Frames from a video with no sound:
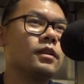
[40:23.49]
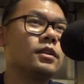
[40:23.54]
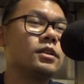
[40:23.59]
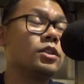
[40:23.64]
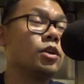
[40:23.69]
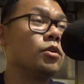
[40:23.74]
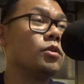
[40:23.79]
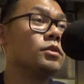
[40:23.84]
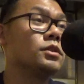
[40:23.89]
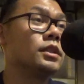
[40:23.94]

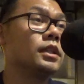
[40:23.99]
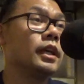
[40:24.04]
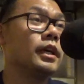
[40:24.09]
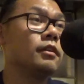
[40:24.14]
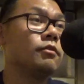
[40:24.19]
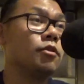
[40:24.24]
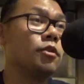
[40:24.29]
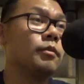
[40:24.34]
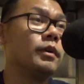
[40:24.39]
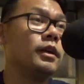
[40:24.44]
So
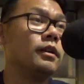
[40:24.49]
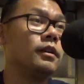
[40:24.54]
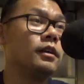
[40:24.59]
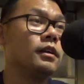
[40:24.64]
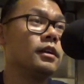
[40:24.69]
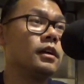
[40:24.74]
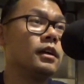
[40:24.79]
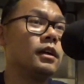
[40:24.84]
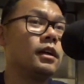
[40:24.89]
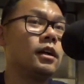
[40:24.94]
say for me,
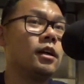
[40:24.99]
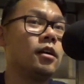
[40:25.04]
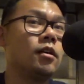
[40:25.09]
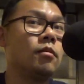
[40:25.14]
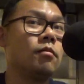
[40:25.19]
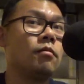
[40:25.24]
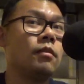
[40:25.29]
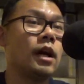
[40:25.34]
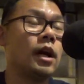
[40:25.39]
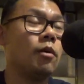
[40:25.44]

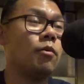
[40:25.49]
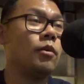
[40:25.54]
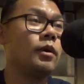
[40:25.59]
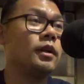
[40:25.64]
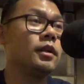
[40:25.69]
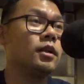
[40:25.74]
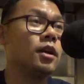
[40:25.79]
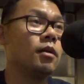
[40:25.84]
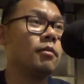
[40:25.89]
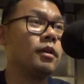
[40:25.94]
I
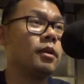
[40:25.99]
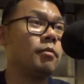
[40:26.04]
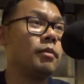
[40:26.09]
wanted the Army